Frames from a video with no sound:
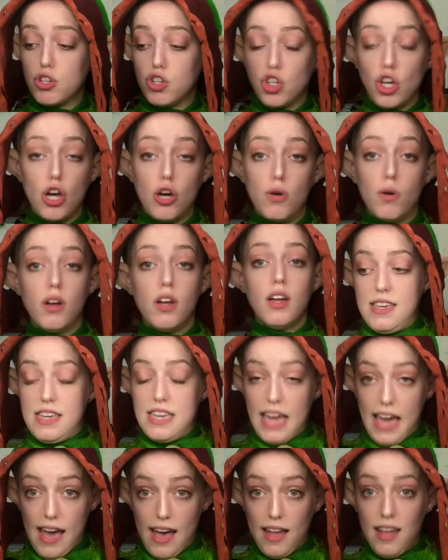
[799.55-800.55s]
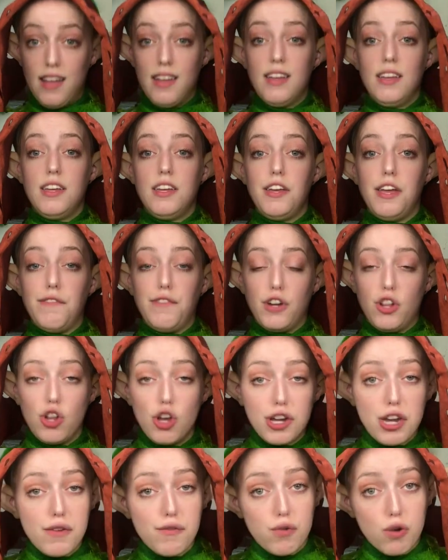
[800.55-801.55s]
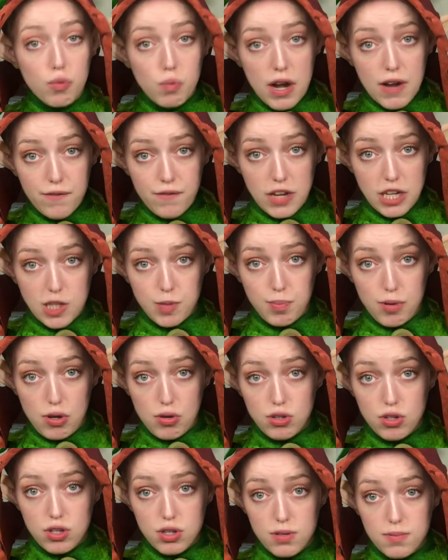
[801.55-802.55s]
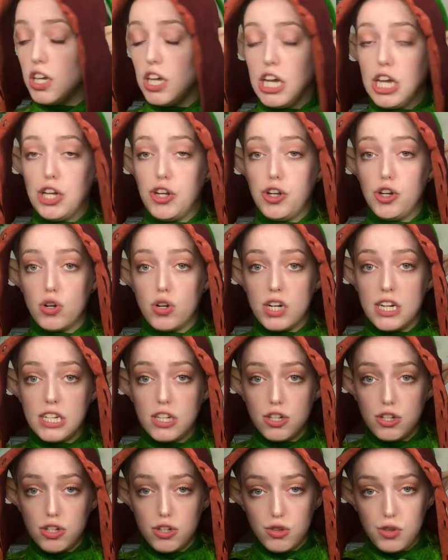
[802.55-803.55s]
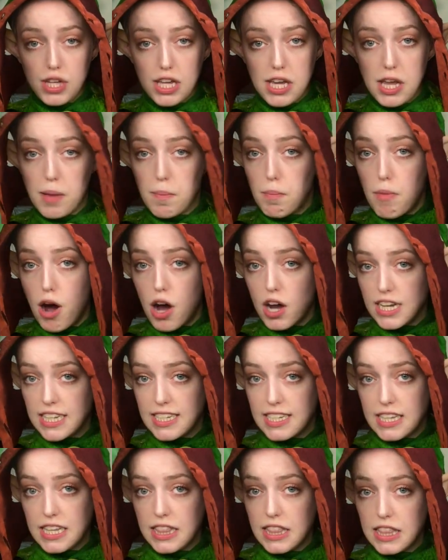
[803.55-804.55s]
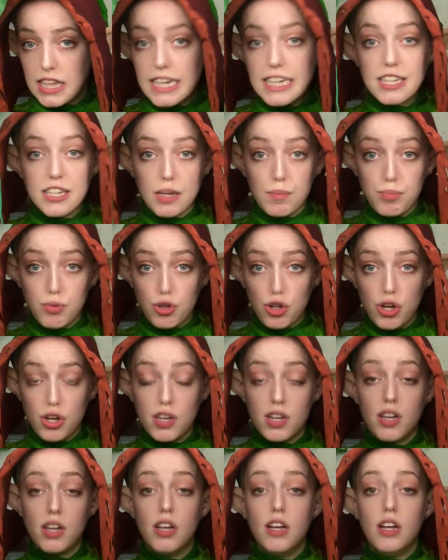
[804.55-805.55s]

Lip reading: So yeah, if you're looking for RenFest boots and you're into the moccasin lace-up look,